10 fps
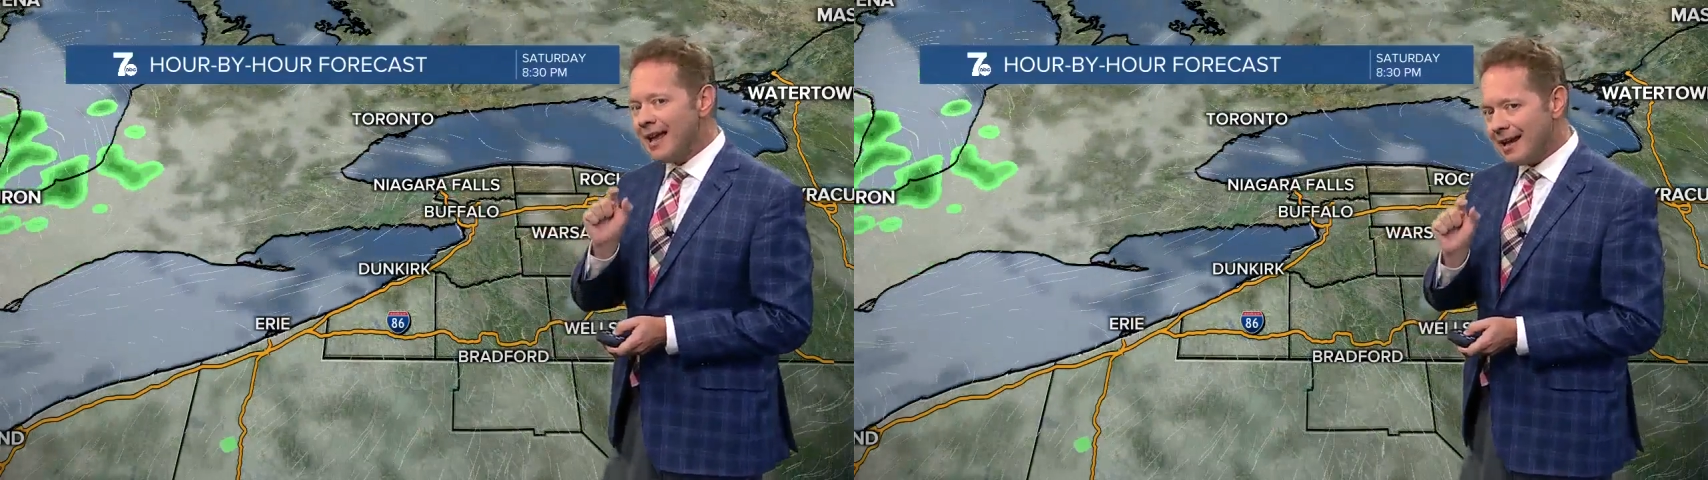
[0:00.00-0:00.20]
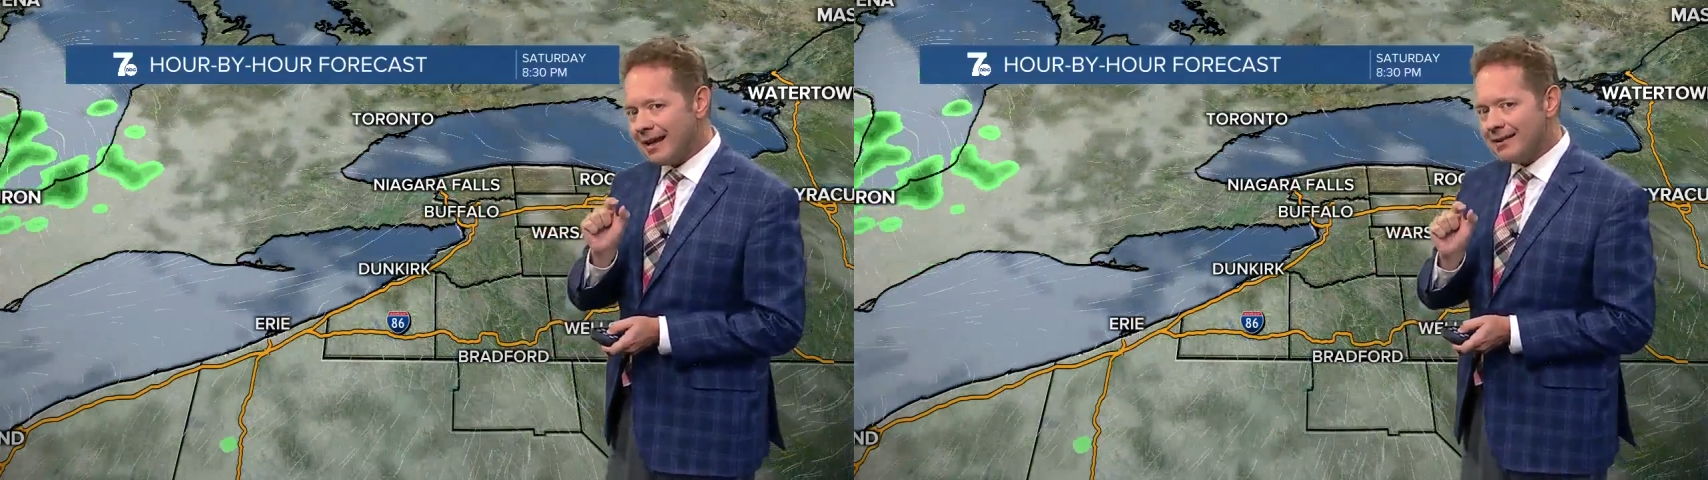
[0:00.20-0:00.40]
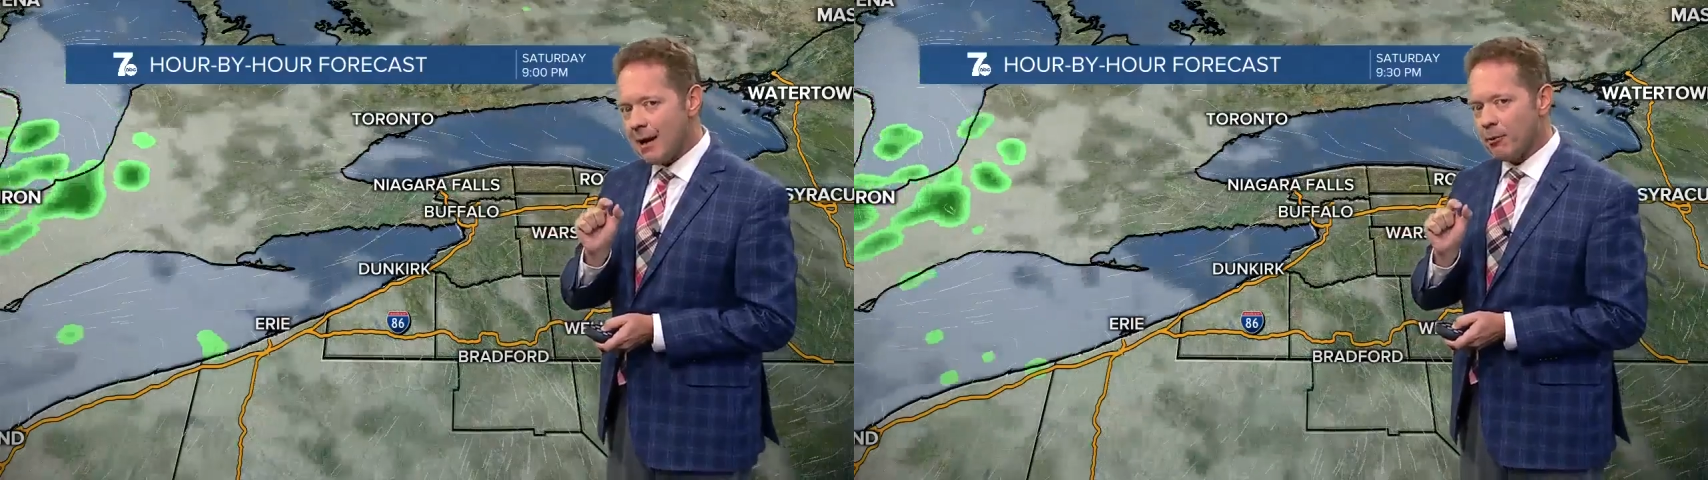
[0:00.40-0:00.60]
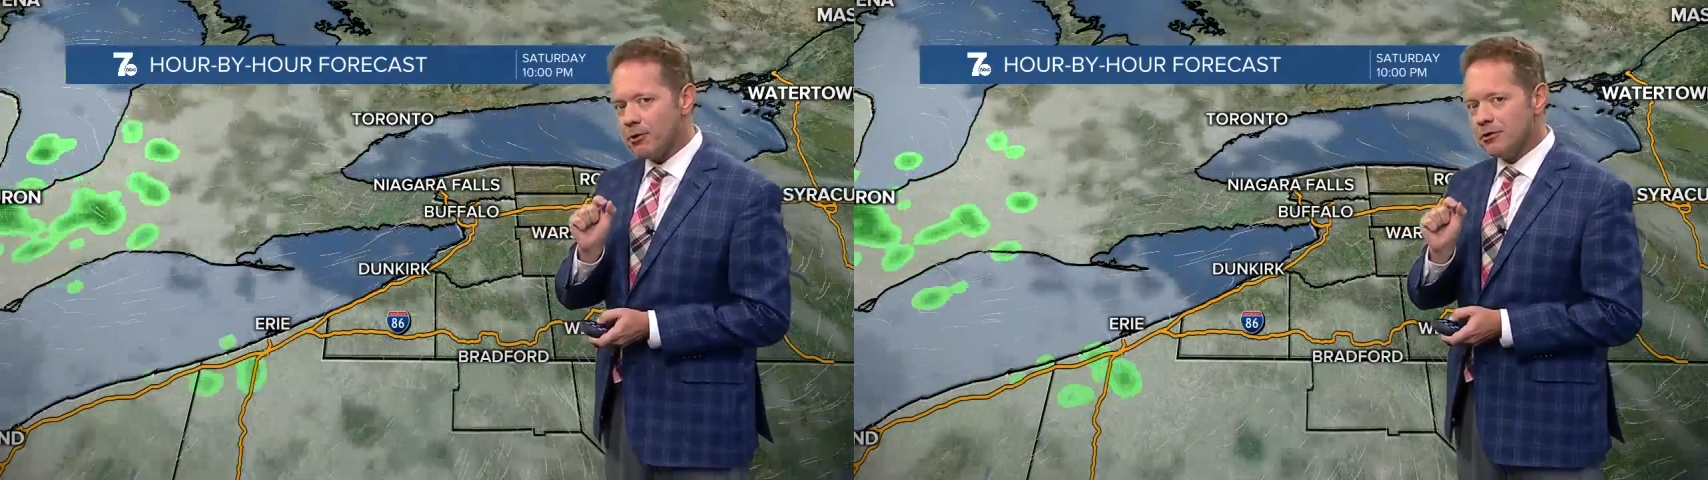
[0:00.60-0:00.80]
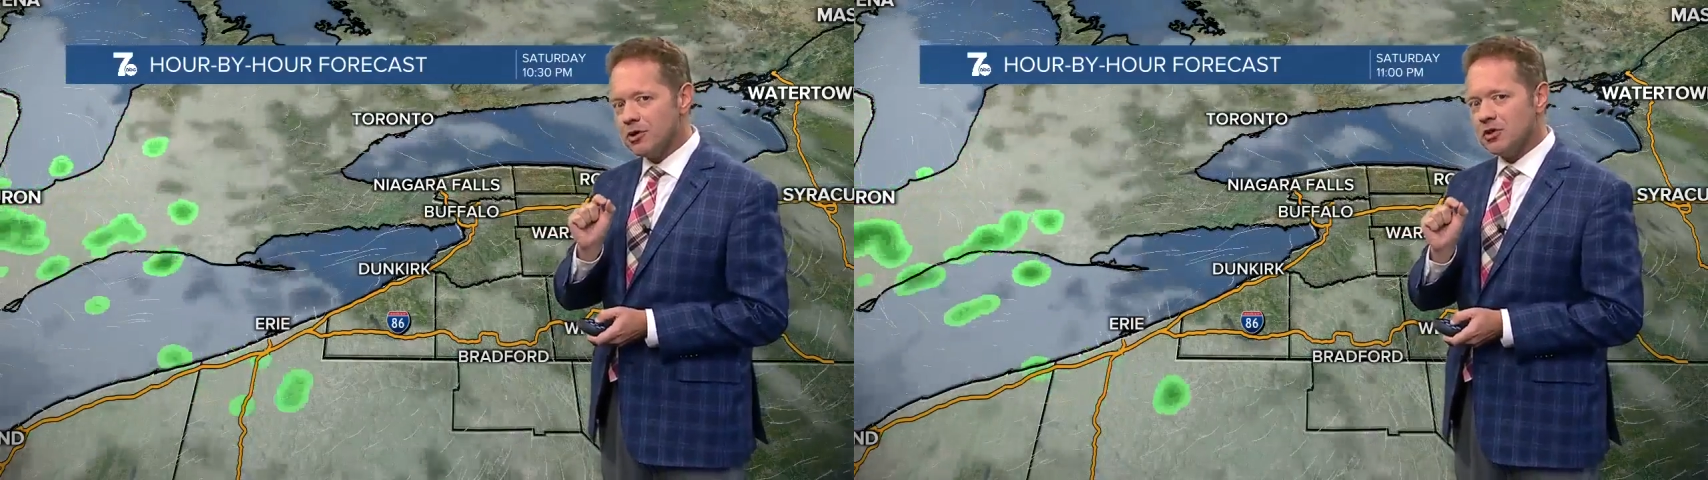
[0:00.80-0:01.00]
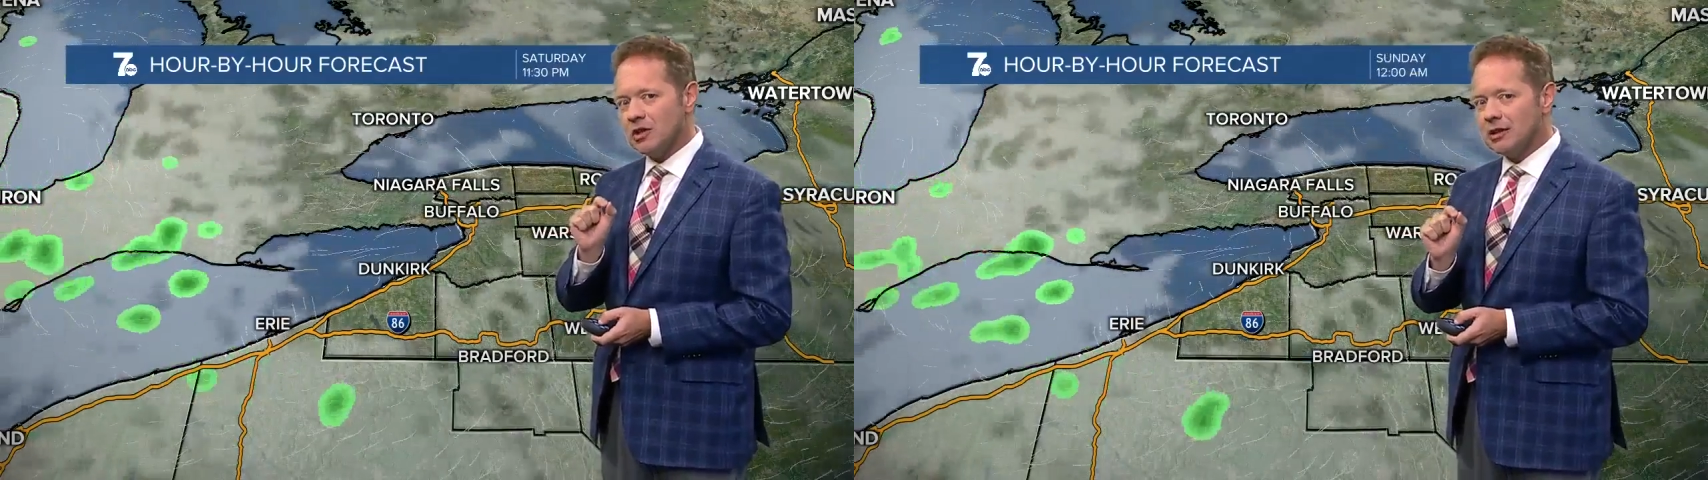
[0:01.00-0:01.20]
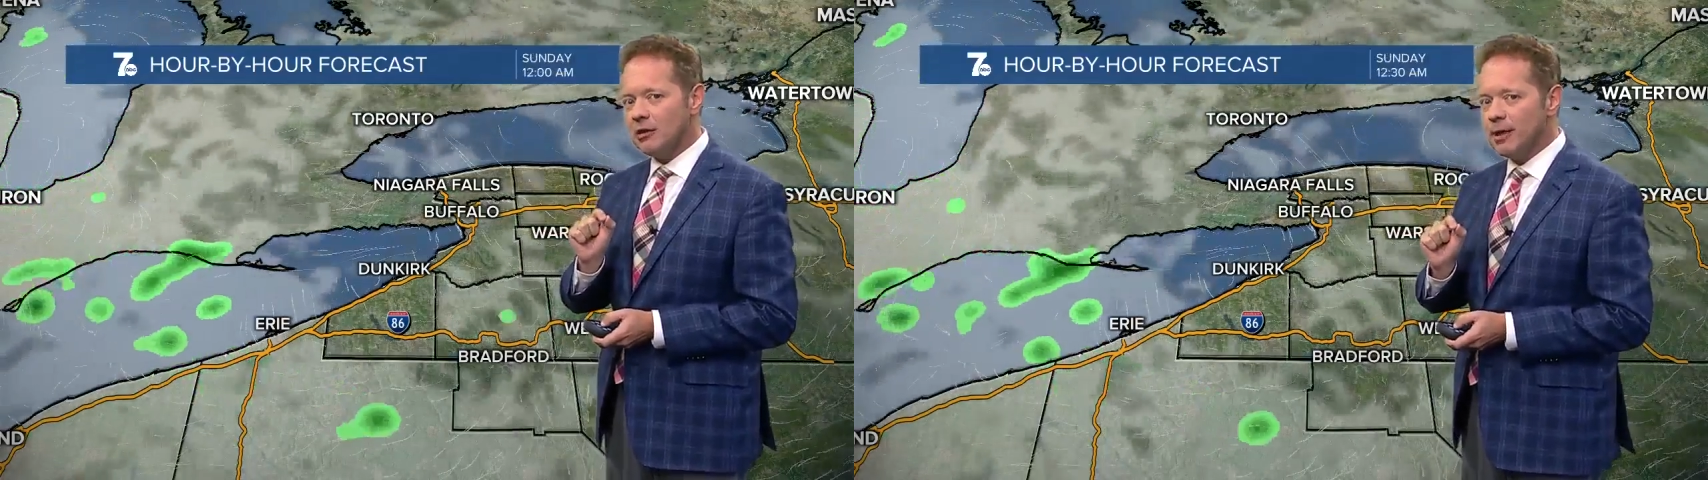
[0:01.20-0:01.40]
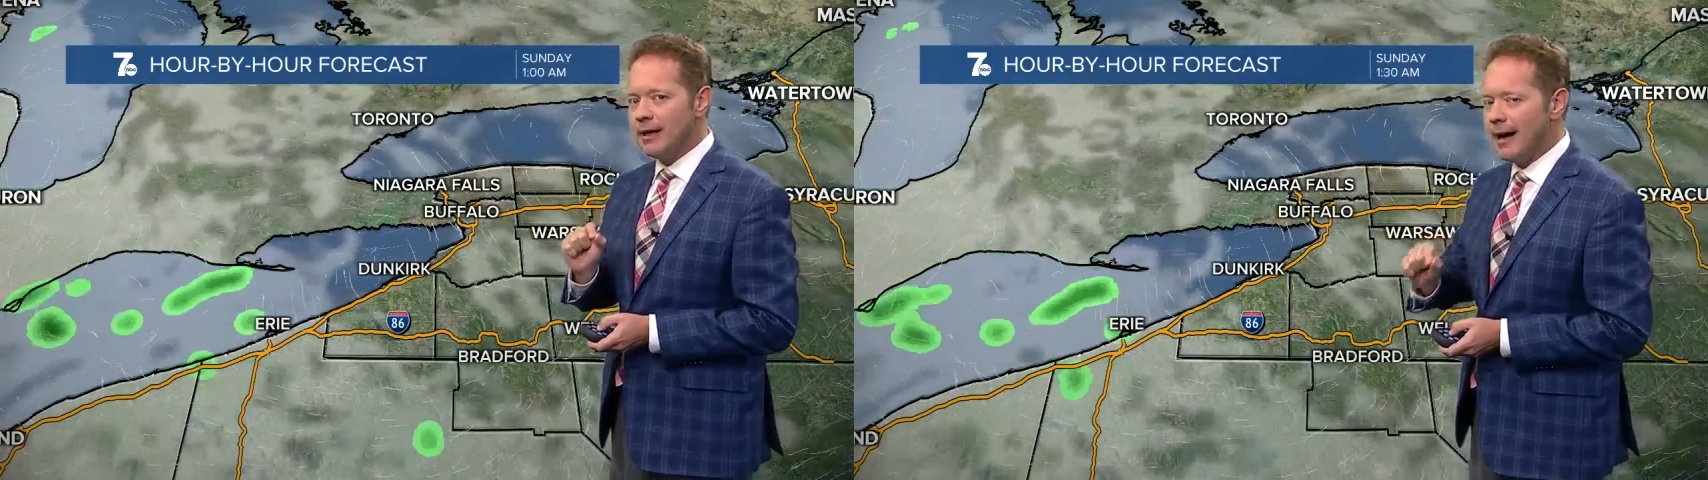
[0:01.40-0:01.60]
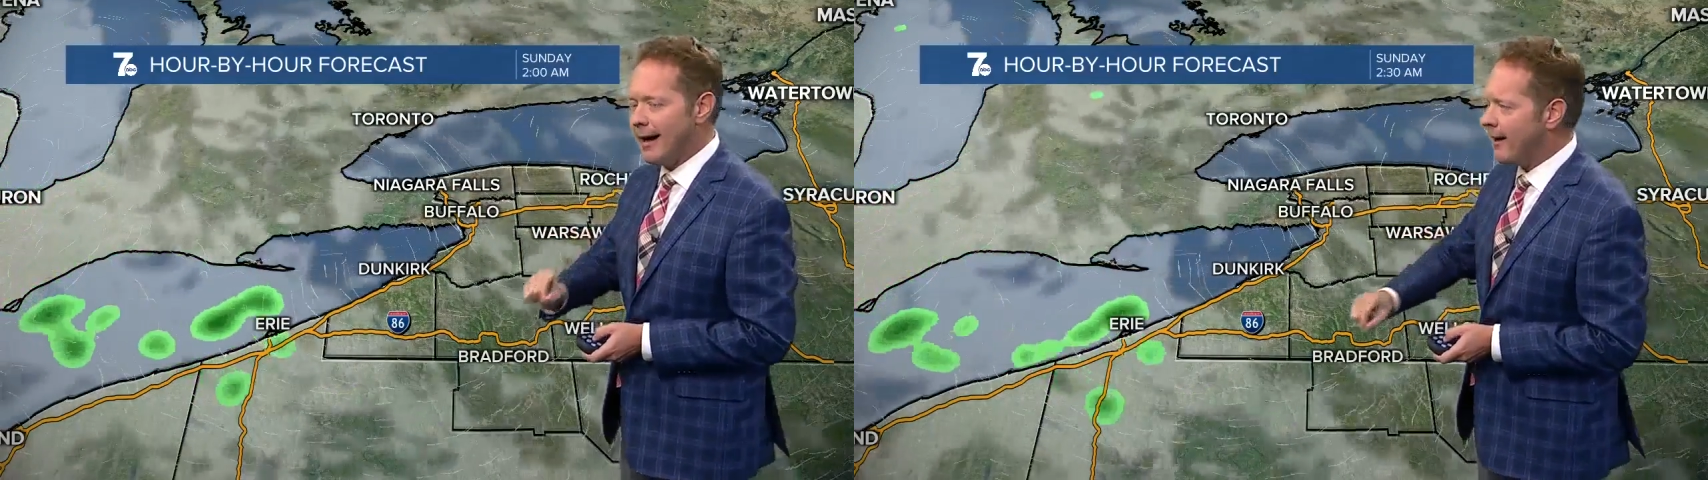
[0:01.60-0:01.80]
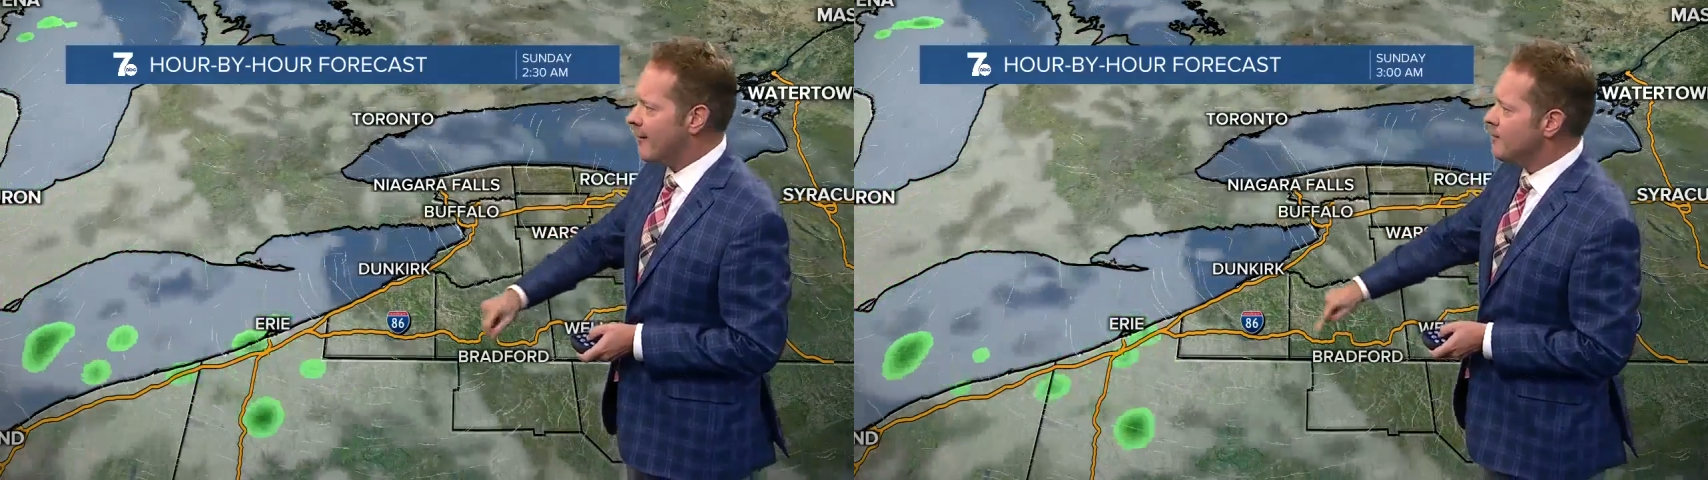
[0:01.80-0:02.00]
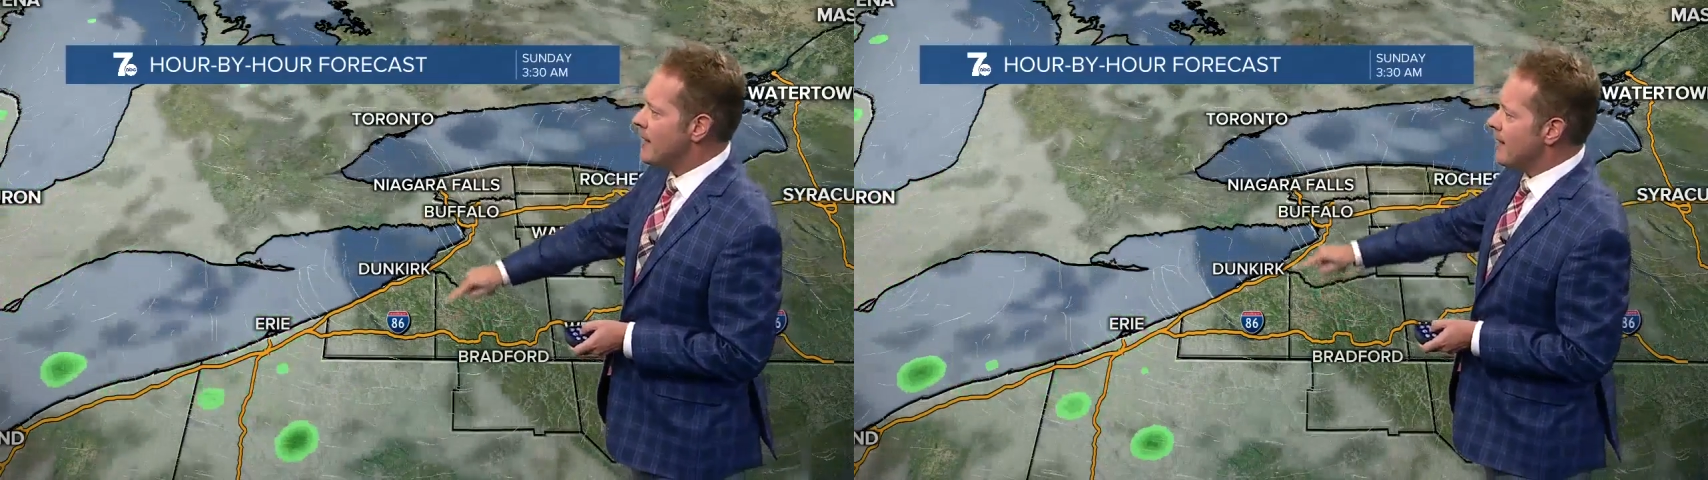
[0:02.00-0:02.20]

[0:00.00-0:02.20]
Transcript: And again, temperatures just a little bit higher.